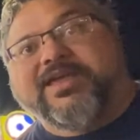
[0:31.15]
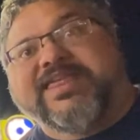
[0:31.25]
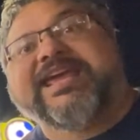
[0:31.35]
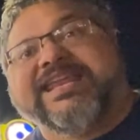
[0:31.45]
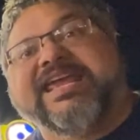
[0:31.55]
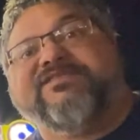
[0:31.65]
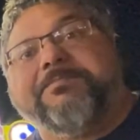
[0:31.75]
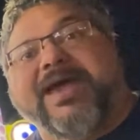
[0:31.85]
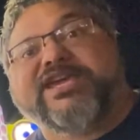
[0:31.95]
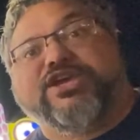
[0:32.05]
They can
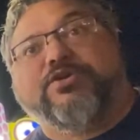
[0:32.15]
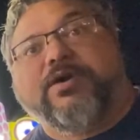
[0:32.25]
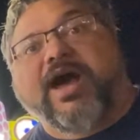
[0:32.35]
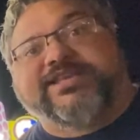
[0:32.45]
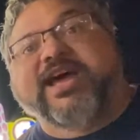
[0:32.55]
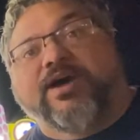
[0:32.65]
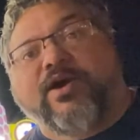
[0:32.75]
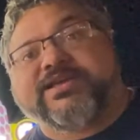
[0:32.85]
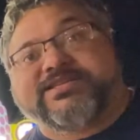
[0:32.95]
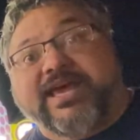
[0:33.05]
even make you a
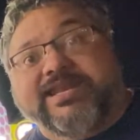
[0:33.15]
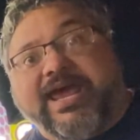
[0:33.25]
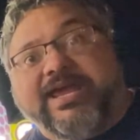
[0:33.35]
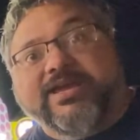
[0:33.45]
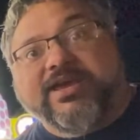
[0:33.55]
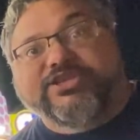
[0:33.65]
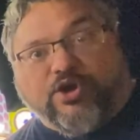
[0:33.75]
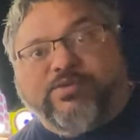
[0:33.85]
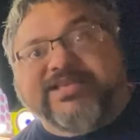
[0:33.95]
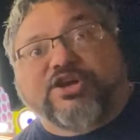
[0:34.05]
donut sundae.
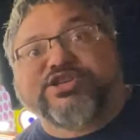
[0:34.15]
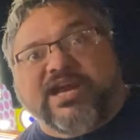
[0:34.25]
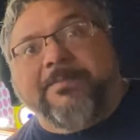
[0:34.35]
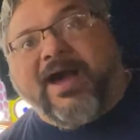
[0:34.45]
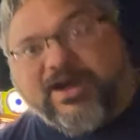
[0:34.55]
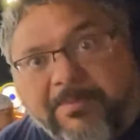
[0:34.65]
So let's go check them out, come